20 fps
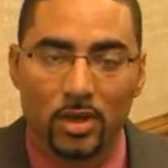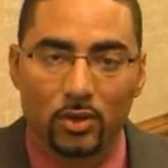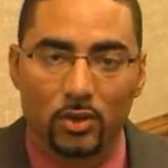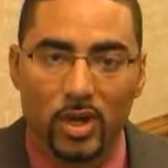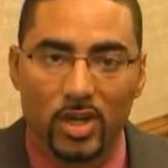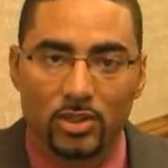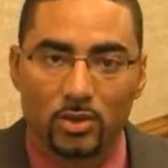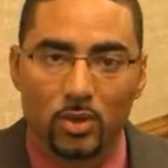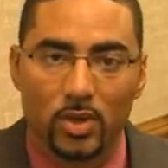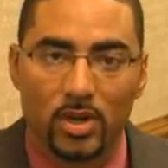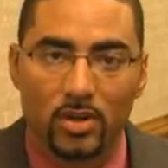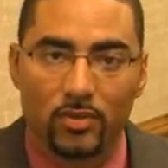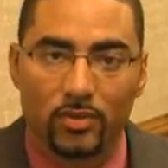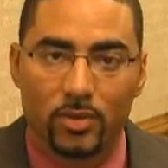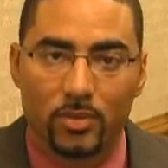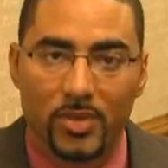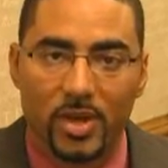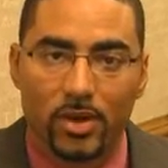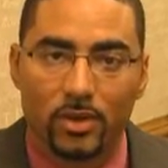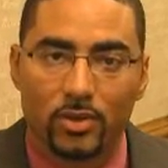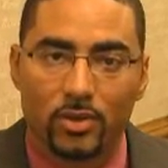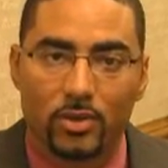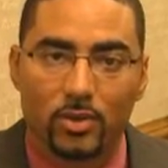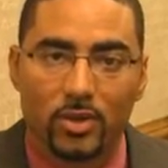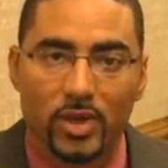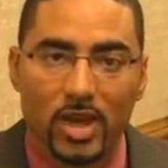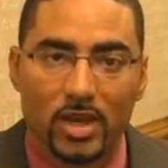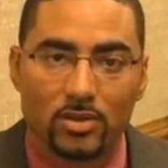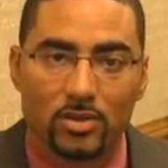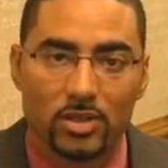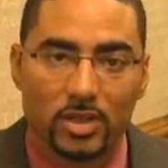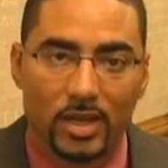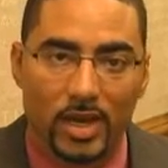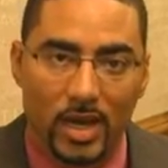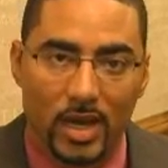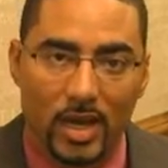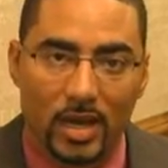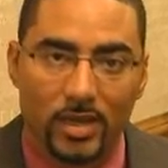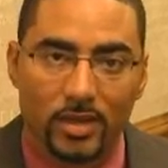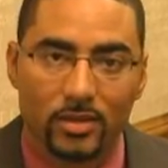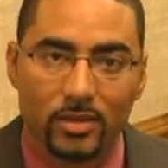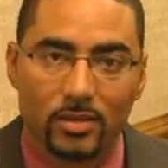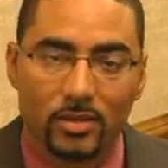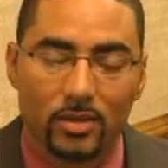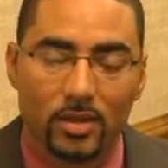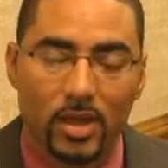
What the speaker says: Graduated from there in 2009.